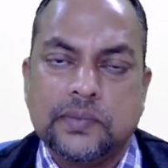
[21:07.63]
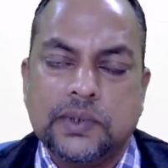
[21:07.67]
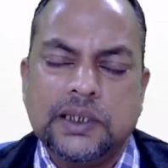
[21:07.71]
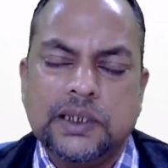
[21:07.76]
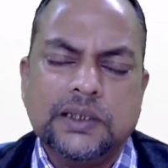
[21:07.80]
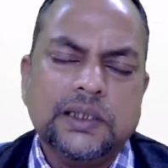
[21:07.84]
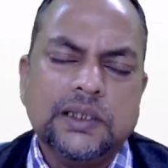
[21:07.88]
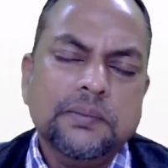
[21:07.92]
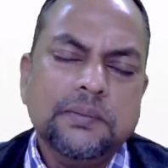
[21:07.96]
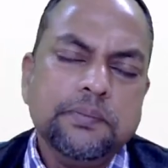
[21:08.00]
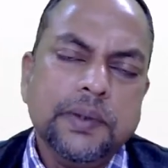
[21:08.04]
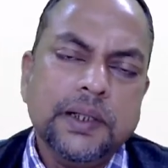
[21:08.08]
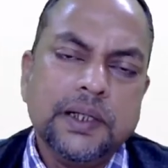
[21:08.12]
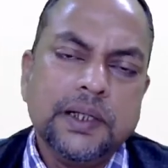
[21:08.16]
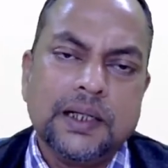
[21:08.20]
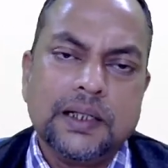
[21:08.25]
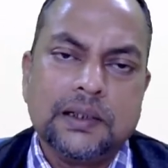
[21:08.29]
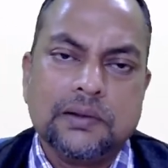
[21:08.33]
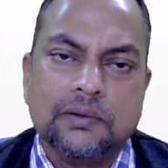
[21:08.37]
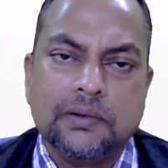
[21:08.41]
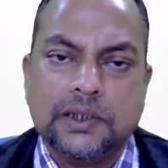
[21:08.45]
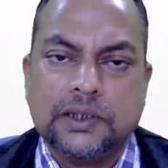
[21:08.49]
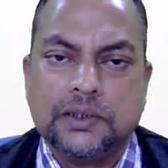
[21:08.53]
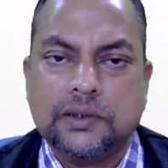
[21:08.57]
In a simple
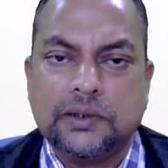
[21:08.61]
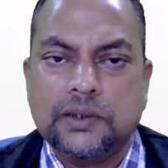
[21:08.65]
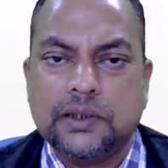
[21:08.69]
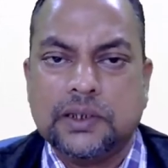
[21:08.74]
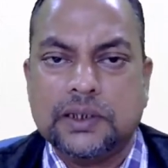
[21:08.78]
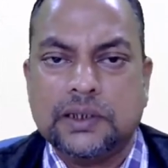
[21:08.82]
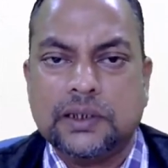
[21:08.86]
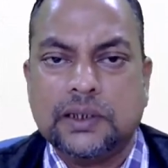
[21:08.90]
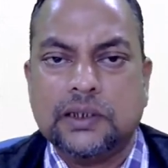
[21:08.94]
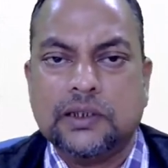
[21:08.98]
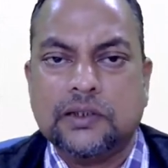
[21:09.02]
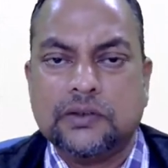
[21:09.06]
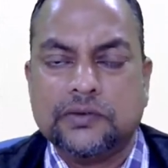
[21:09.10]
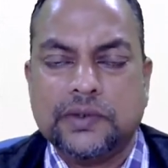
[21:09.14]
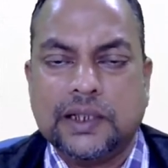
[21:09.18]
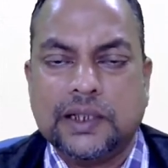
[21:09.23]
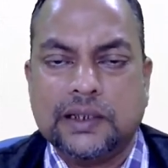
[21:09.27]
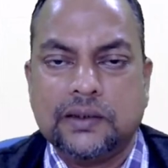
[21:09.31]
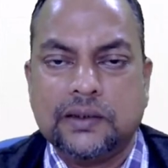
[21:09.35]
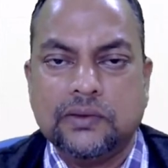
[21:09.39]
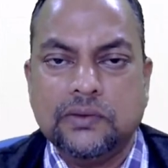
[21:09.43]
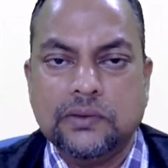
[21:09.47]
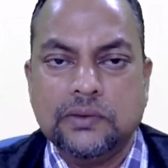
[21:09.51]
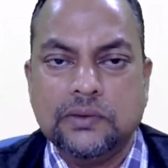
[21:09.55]
calculation, you can think of
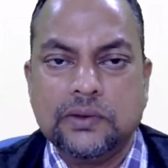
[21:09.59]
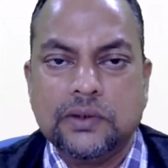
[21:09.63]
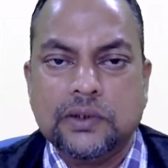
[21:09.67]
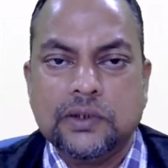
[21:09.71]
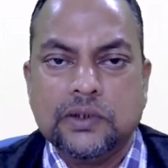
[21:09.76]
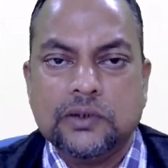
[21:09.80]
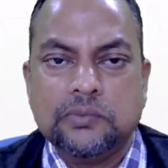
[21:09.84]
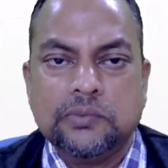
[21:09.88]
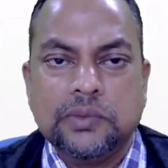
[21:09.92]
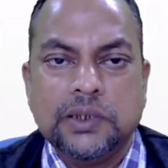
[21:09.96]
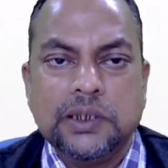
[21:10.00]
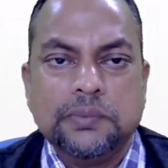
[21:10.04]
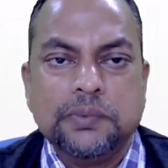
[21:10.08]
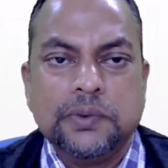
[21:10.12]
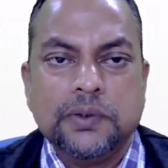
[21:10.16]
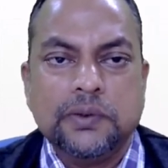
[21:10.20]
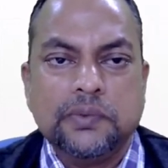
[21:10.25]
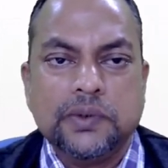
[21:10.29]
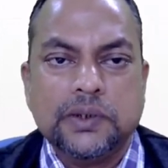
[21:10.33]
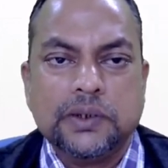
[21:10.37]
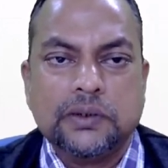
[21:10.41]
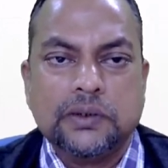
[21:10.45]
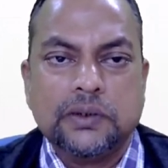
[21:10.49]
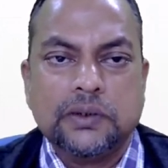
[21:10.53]
that. No?
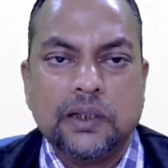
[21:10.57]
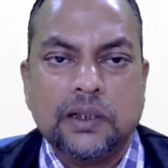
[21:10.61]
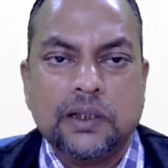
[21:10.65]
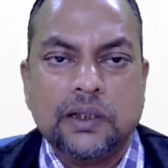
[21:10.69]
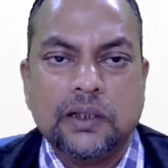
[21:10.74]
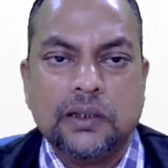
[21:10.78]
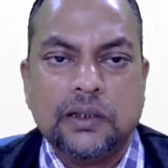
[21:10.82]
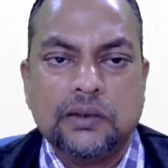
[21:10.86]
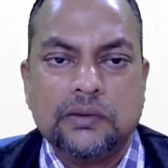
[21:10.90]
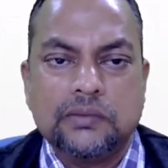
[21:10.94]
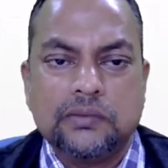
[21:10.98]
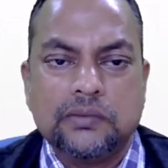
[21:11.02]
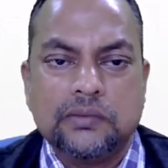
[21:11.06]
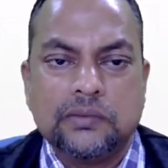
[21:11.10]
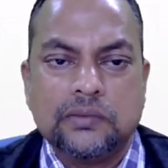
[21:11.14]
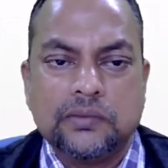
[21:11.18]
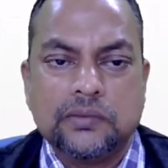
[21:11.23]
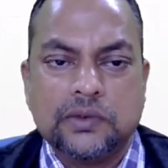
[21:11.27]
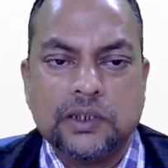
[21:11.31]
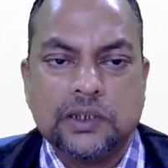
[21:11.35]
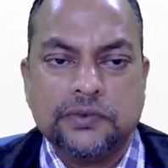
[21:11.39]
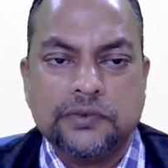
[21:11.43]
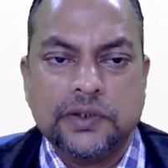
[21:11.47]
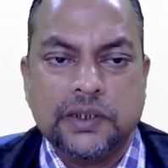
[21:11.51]
People with
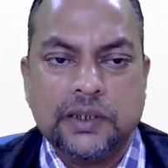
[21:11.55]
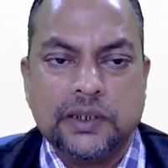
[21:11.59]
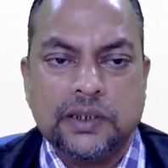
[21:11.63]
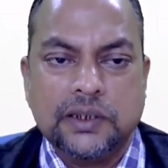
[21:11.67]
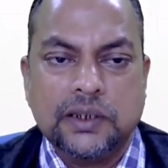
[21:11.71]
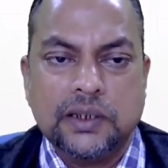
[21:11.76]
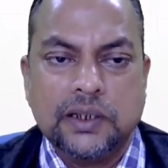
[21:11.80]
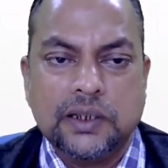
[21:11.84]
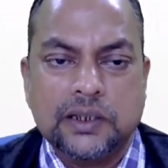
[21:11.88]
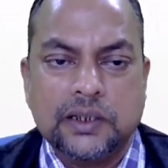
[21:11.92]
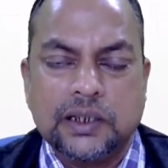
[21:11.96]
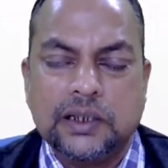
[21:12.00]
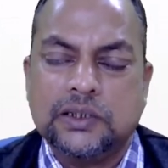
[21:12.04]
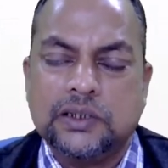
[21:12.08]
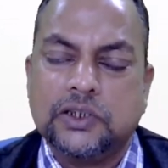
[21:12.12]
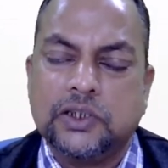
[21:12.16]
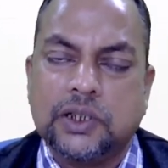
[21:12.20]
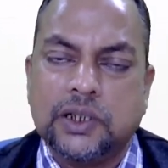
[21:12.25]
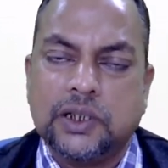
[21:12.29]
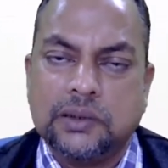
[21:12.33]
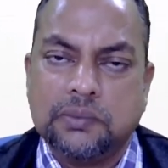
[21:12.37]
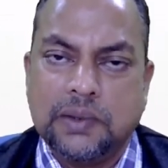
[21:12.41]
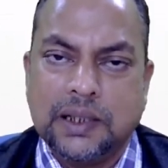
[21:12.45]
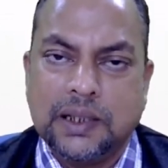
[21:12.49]
different
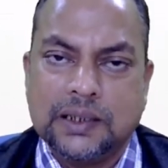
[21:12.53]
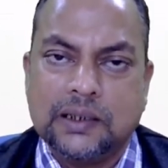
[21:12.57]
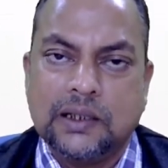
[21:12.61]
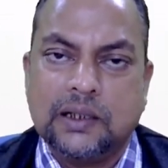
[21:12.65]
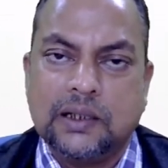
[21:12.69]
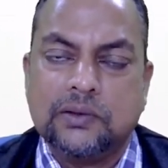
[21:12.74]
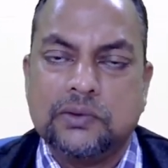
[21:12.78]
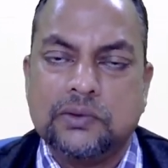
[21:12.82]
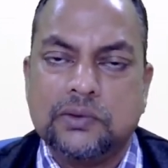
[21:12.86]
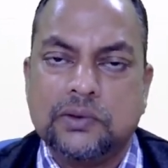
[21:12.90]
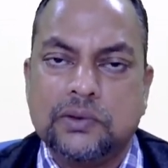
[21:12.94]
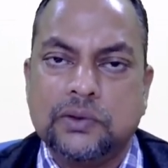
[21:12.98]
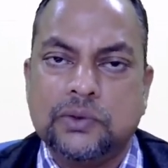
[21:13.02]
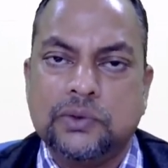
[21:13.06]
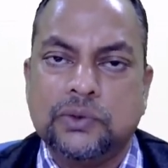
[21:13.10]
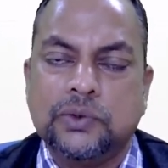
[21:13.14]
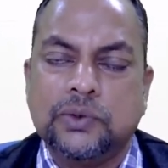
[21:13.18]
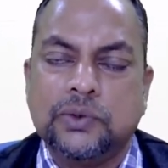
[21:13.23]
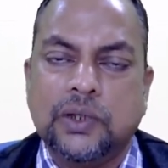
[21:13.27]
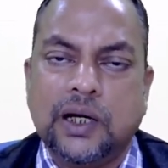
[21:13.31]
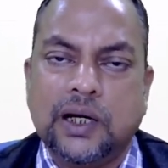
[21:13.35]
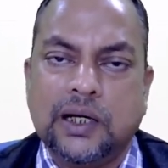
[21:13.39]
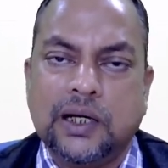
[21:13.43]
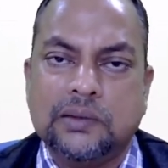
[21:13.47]
cultural background
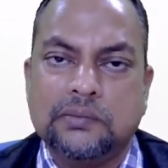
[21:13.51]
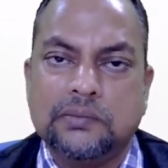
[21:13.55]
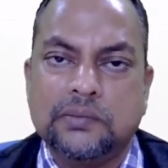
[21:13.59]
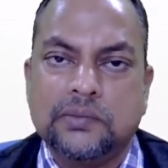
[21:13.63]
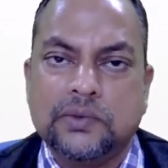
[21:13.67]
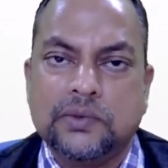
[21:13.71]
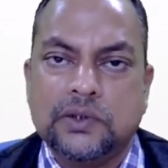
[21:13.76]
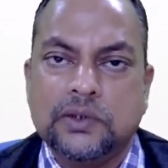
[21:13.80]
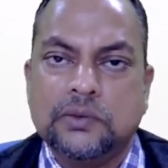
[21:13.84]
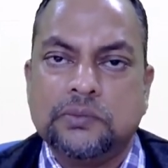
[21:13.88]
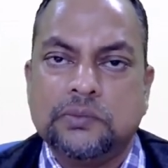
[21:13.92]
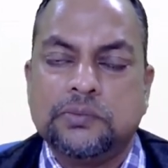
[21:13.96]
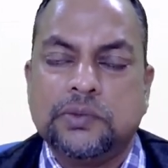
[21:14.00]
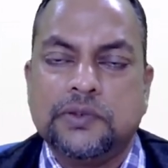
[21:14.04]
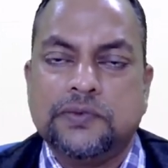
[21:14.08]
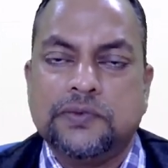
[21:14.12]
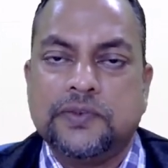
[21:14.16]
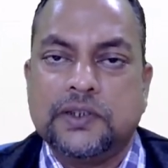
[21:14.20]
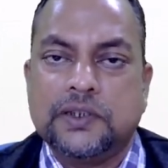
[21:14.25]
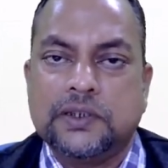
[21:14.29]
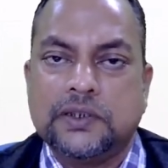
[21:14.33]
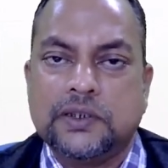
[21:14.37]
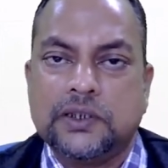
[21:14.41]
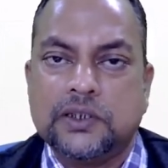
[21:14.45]
do have
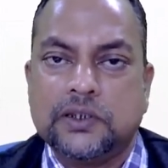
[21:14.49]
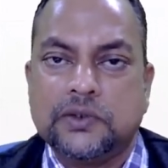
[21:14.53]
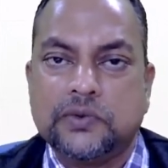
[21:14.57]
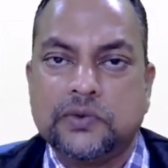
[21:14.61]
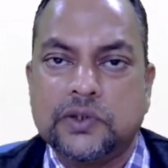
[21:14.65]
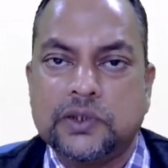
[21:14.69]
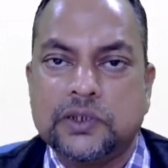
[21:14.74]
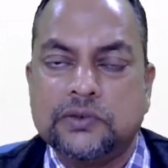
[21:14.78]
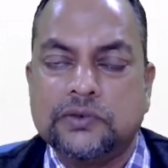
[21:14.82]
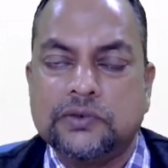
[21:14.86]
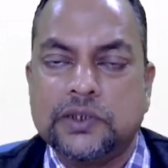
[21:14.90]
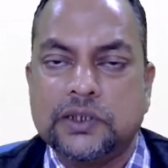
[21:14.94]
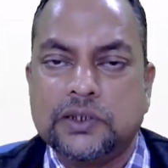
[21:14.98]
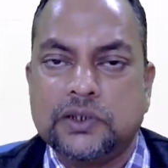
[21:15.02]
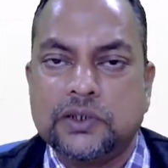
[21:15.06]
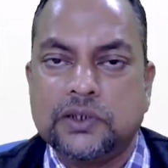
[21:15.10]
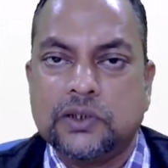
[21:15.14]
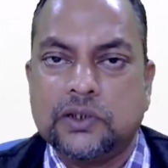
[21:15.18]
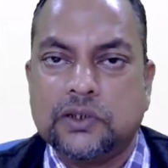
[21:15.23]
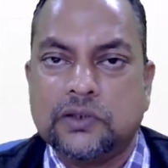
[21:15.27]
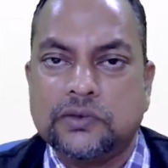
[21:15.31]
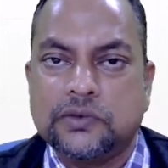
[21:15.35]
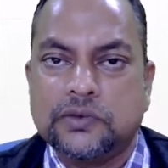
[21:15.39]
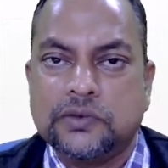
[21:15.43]
preferences for different
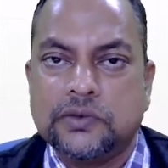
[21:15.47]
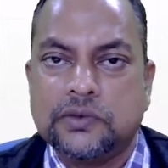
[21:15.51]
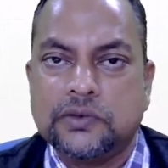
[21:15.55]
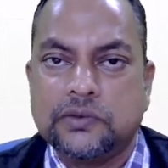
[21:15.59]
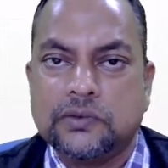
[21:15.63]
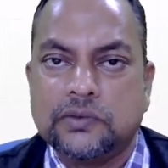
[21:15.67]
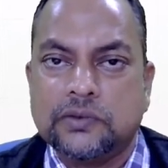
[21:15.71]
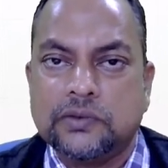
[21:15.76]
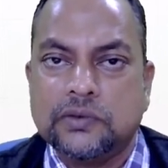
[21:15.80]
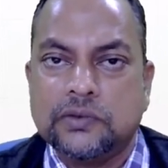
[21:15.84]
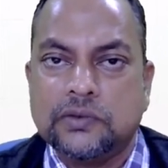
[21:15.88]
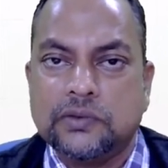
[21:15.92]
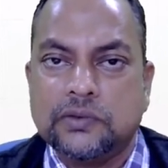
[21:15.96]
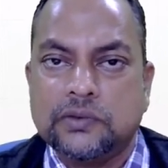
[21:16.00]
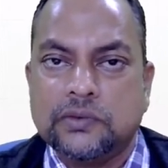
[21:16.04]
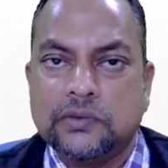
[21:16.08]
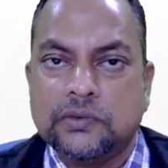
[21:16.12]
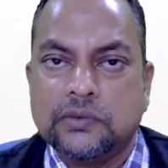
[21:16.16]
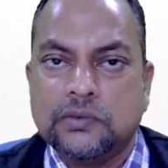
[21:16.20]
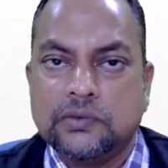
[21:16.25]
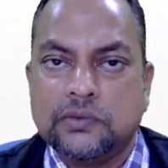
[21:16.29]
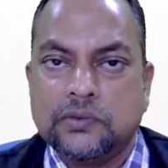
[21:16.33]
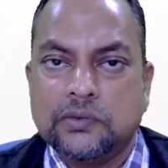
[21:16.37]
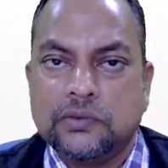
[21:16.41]
sort of
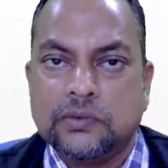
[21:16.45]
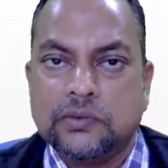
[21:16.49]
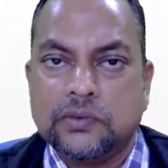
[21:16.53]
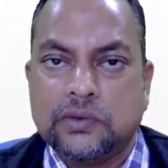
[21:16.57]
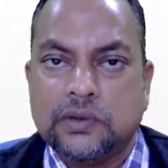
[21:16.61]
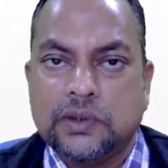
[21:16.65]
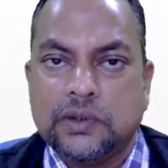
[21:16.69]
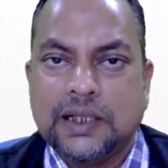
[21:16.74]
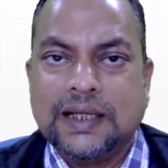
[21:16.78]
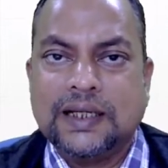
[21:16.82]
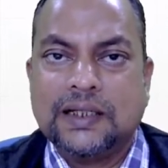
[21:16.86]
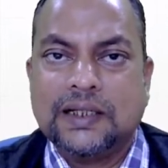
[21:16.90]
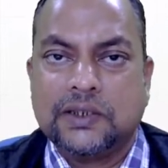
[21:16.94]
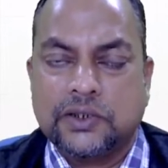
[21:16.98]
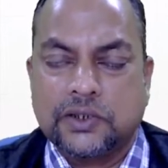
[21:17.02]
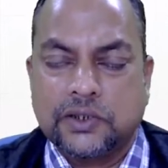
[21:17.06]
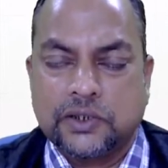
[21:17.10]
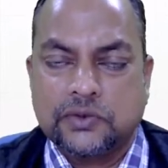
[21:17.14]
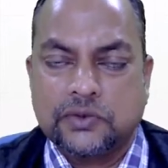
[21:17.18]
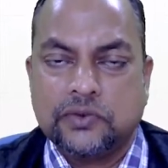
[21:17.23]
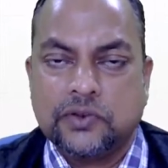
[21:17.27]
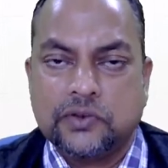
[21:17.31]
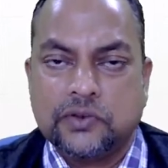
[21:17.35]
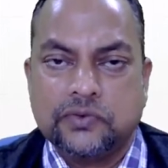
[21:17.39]

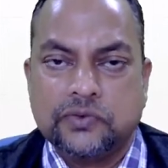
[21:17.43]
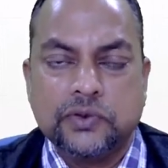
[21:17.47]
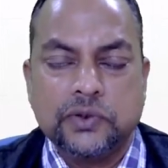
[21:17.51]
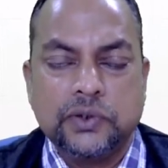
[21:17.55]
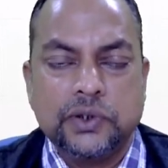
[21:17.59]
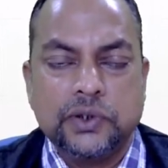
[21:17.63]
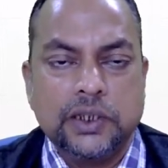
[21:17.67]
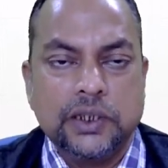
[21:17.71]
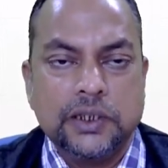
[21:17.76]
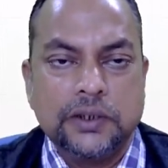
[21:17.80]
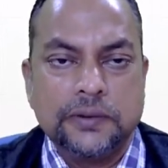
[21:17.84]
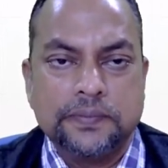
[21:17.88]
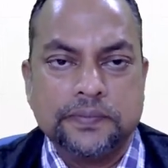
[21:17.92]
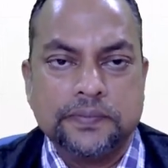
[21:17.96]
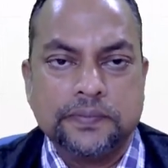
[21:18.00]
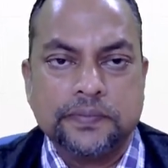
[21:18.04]
tastes for food.